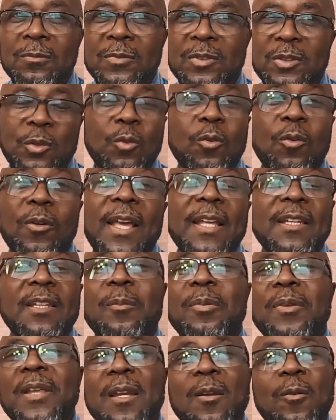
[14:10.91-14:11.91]
So you only have to
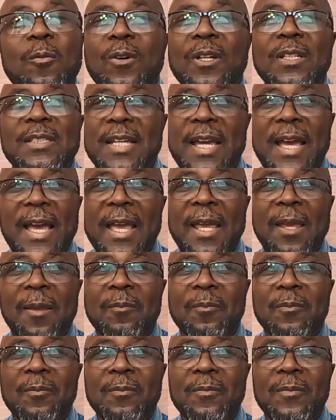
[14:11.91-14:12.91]
plant them one time.
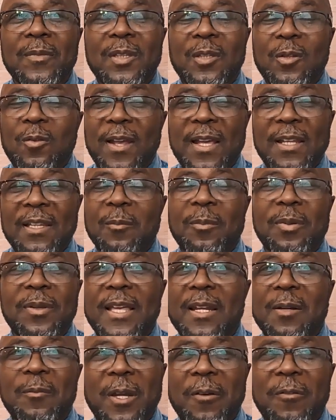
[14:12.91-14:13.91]
You don't have to
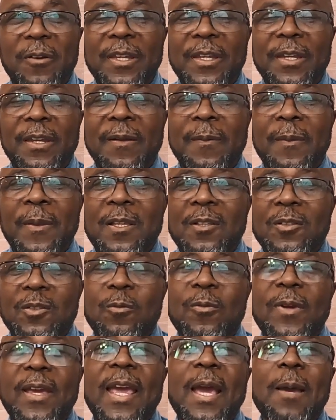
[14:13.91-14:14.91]
plant them every year. So
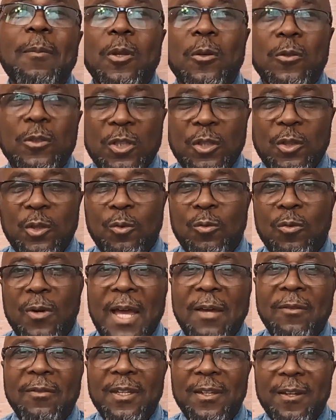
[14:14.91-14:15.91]
we have those
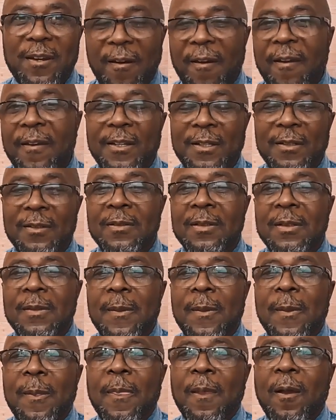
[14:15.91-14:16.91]
throughout the garden,
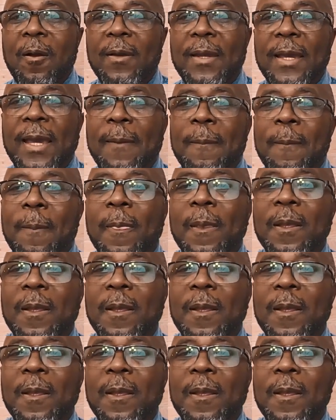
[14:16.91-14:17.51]
okay?